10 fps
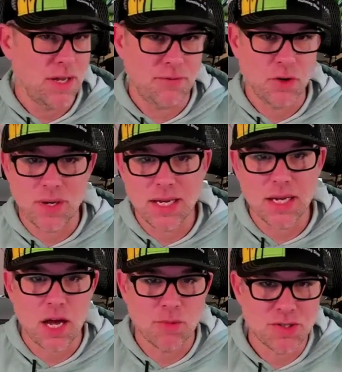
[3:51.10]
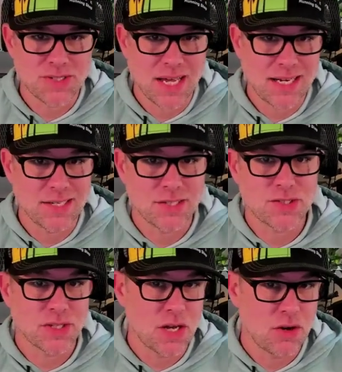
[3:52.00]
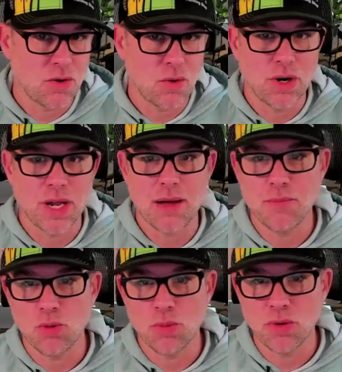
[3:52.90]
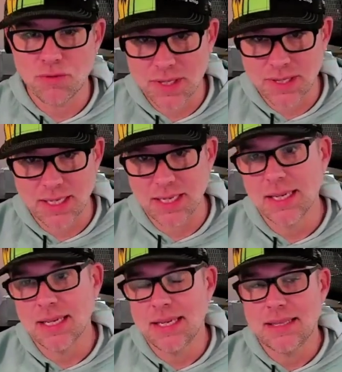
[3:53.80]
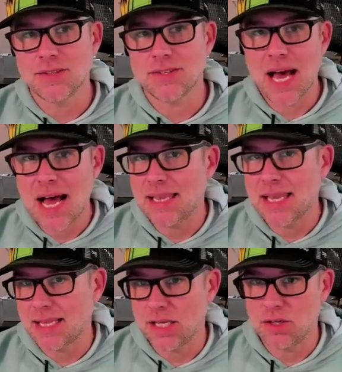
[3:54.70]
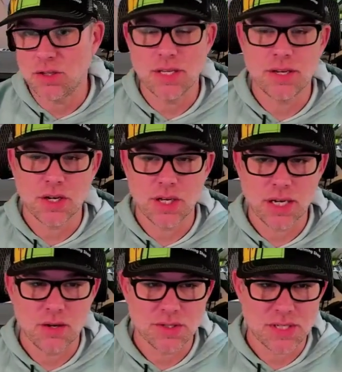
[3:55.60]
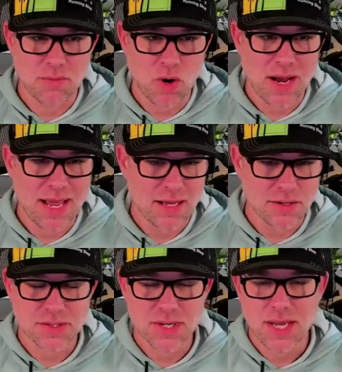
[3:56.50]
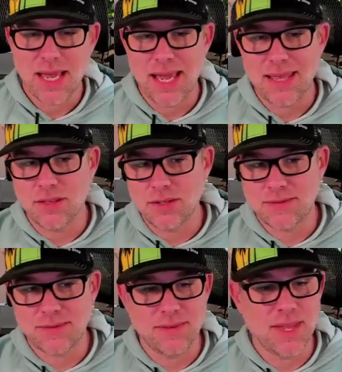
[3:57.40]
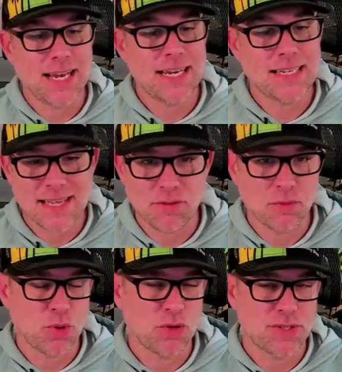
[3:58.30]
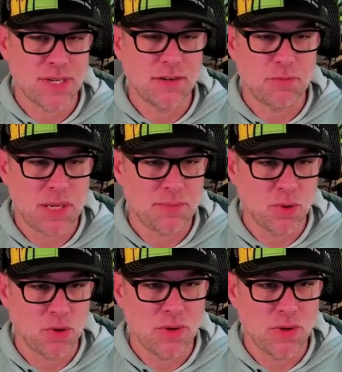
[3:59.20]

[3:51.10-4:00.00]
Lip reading: if your e-commerce site is slow or not mobile friendly, there's a high likelihood that they're going to go somewhere else. And this 97% of people